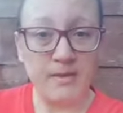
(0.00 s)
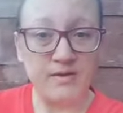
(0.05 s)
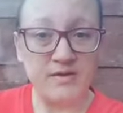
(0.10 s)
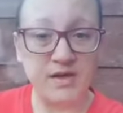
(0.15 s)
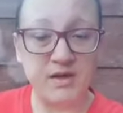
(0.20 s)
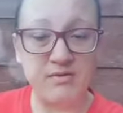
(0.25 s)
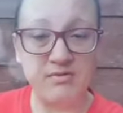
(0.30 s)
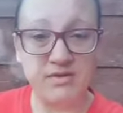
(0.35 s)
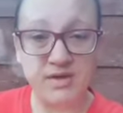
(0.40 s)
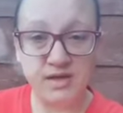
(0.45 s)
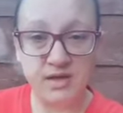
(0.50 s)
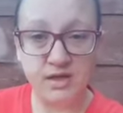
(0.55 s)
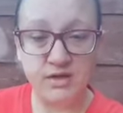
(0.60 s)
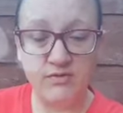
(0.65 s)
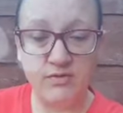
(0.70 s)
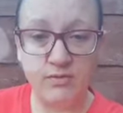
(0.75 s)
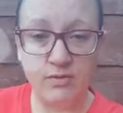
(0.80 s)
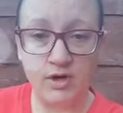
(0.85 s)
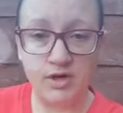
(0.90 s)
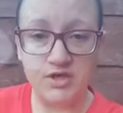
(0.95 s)
So thank you
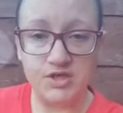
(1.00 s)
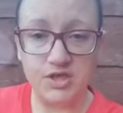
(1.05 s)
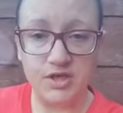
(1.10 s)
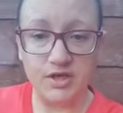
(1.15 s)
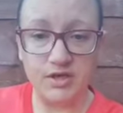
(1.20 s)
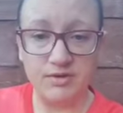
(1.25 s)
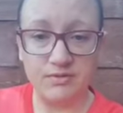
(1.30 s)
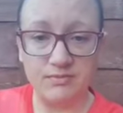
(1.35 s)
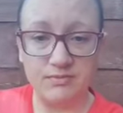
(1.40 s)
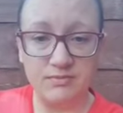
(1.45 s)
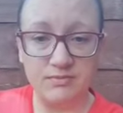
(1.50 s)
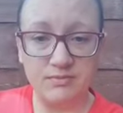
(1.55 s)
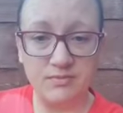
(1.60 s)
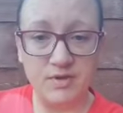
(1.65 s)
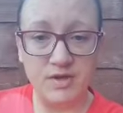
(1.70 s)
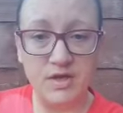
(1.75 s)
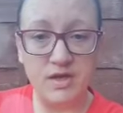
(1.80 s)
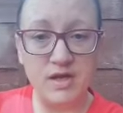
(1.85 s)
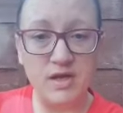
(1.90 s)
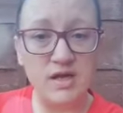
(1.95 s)
for watching.
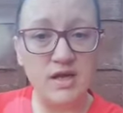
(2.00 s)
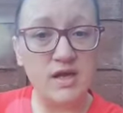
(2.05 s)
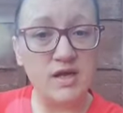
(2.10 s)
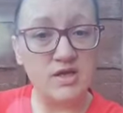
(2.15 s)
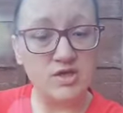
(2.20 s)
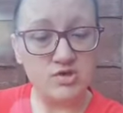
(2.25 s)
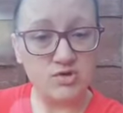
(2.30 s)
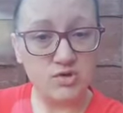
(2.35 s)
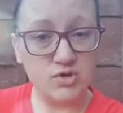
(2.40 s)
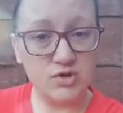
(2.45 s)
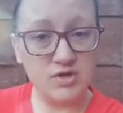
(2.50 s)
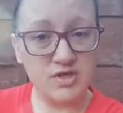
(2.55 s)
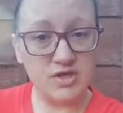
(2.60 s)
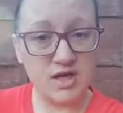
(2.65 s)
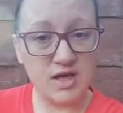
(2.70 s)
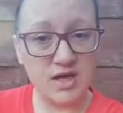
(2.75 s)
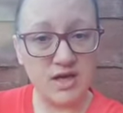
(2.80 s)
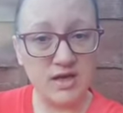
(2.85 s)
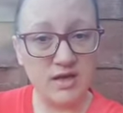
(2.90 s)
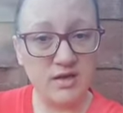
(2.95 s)
Enjoy your
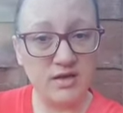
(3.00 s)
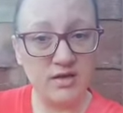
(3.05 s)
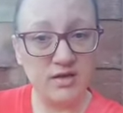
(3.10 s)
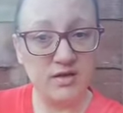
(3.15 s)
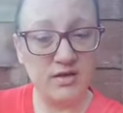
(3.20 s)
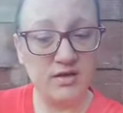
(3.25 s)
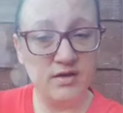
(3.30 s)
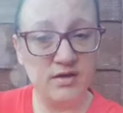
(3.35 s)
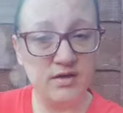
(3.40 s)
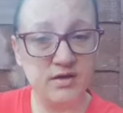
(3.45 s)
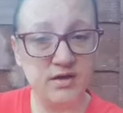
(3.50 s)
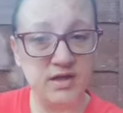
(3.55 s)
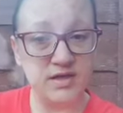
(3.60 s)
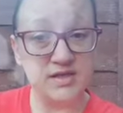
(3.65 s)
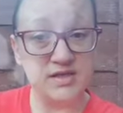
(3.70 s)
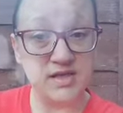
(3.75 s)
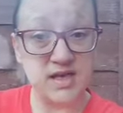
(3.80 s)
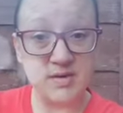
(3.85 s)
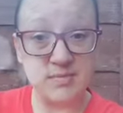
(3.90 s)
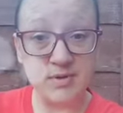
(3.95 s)
day.
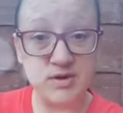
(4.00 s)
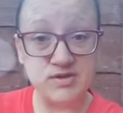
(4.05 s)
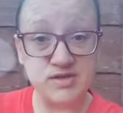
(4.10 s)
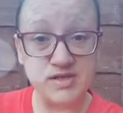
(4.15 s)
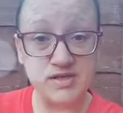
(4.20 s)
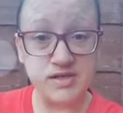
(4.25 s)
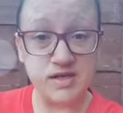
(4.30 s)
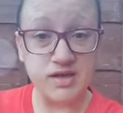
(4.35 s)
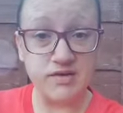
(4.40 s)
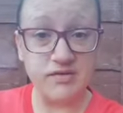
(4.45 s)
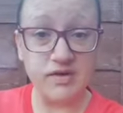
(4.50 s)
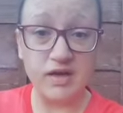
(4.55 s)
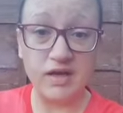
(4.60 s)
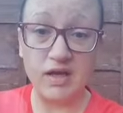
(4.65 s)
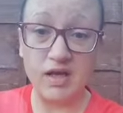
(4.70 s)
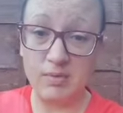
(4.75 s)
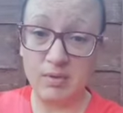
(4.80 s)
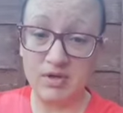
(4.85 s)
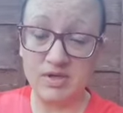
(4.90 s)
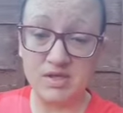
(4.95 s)
Stay positive and
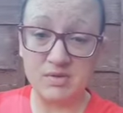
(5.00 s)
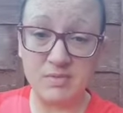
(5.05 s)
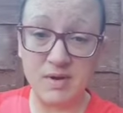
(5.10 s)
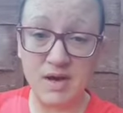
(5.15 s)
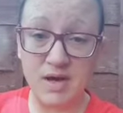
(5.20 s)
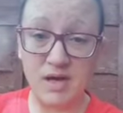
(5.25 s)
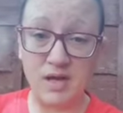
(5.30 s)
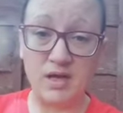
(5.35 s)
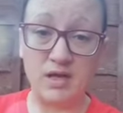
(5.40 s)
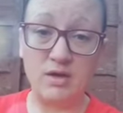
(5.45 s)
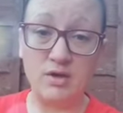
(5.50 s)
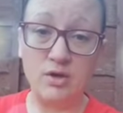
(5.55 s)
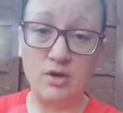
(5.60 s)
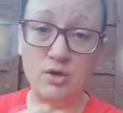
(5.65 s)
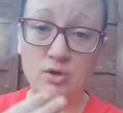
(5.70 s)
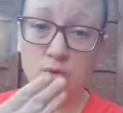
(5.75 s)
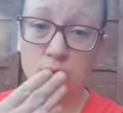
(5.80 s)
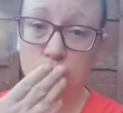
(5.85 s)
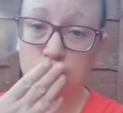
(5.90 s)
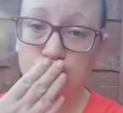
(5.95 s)
keep on smiling.
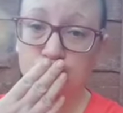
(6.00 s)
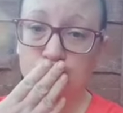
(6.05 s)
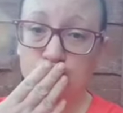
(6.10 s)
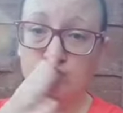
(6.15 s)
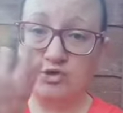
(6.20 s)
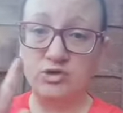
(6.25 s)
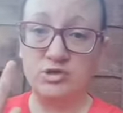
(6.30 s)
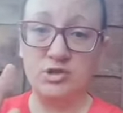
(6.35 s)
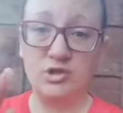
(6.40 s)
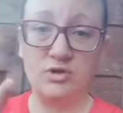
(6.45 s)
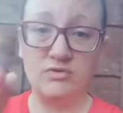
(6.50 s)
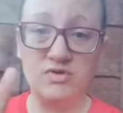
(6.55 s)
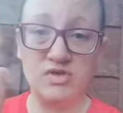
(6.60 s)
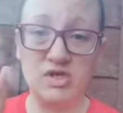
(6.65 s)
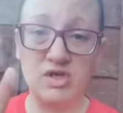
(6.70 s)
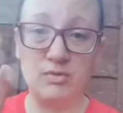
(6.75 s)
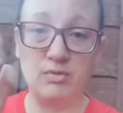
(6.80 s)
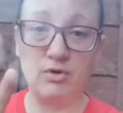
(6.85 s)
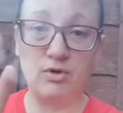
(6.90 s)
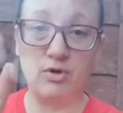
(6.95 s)
Love
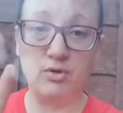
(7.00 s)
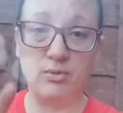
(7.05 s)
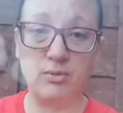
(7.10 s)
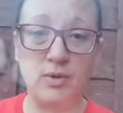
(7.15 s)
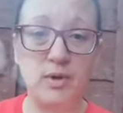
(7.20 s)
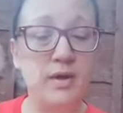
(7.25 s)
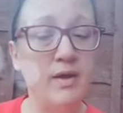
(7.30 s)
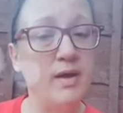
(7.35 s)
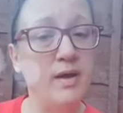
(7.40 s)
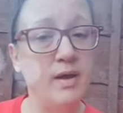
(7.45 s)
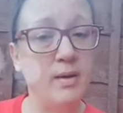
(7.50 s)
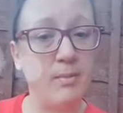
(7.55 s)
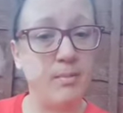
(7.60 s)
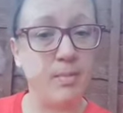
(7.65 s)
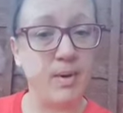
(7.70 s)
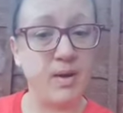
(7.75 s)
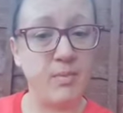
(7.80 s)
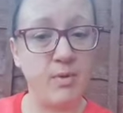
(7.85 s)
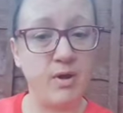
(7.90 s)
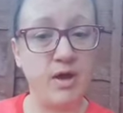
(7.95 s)
to you all.
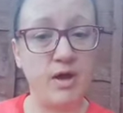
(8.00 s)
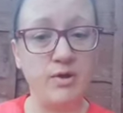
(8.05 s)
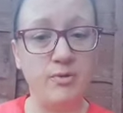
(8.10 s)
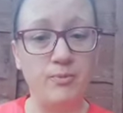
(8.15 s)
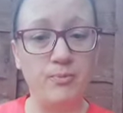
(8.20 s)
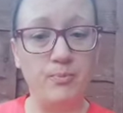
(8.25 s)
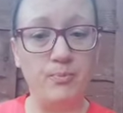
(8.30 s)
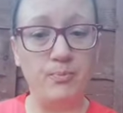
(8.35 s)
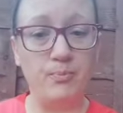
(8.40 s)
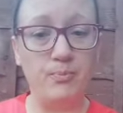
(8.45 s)
Bye bye.